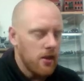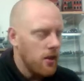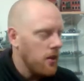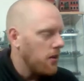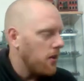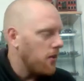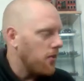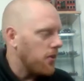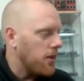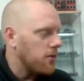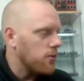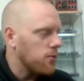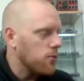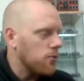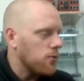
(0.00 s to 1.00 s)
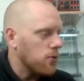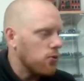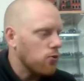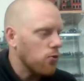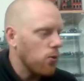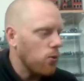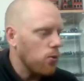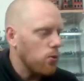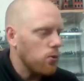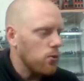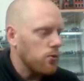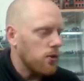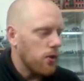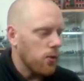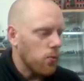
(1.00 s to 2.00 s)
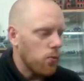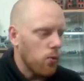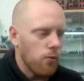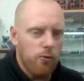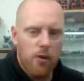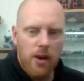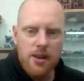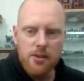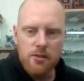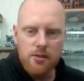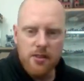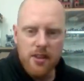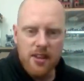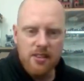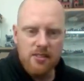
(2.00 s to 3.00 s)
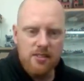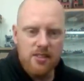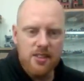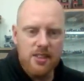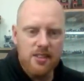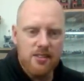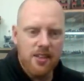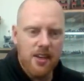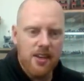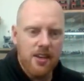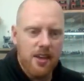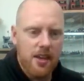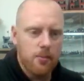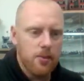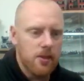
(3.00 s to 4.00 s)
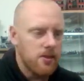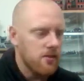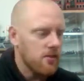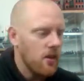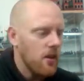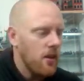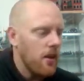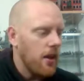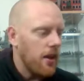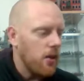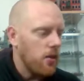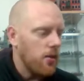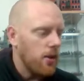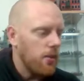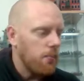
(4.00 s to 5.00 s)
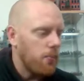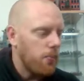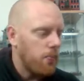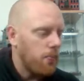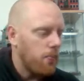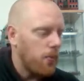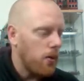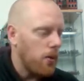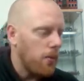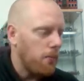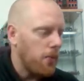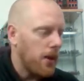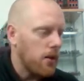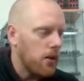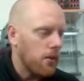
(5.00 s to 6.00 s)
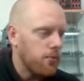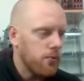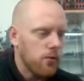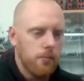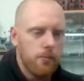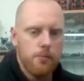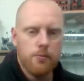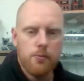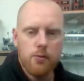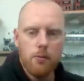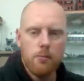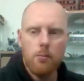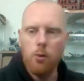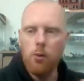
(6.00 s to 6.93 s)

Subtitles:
and then use the trolls and the wolf riders as D10 enemies. And I'll then paint up some more